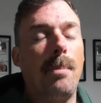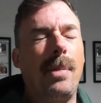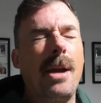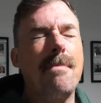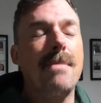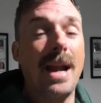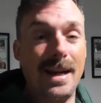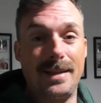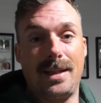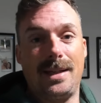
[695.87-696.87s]
be
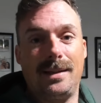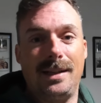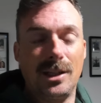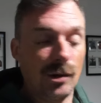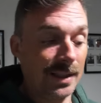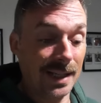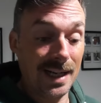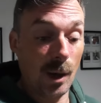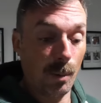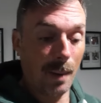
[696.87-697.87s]
amazing. Literally, it's a
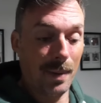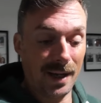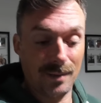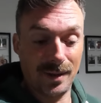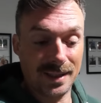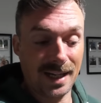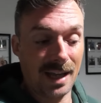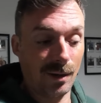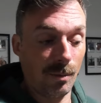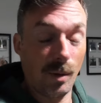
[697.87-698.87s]
little bit bigger than my
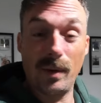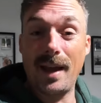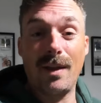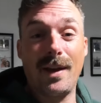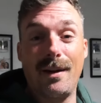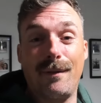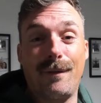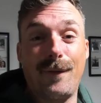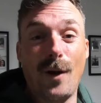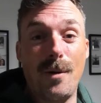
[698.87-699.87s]
decathlon, but without that
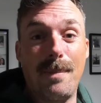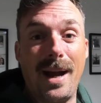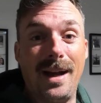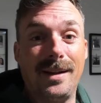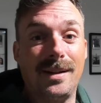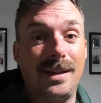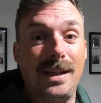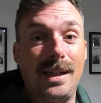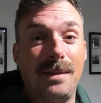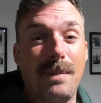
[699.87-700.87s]
foam pad,
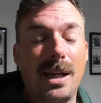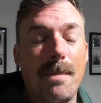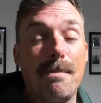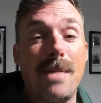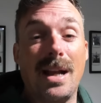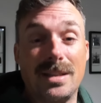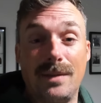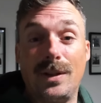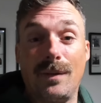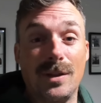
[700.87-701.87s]
make a
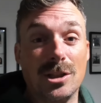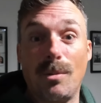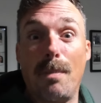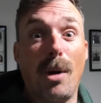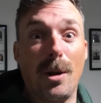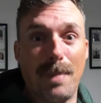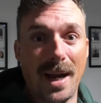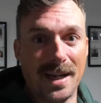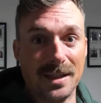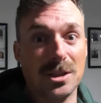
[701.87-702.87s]
massive difference to my bike
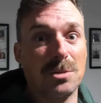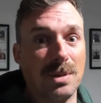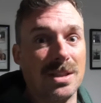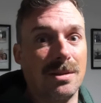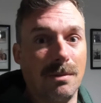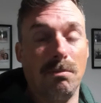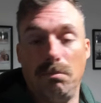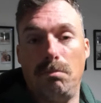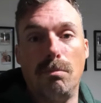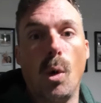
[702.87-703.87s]
packing,
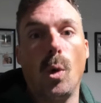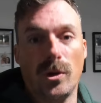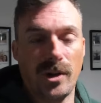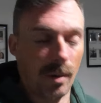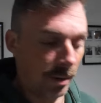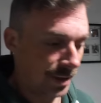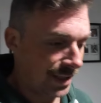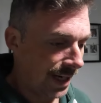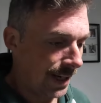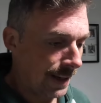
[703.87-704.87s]
more so, I would
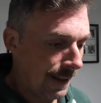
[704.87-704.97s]
say,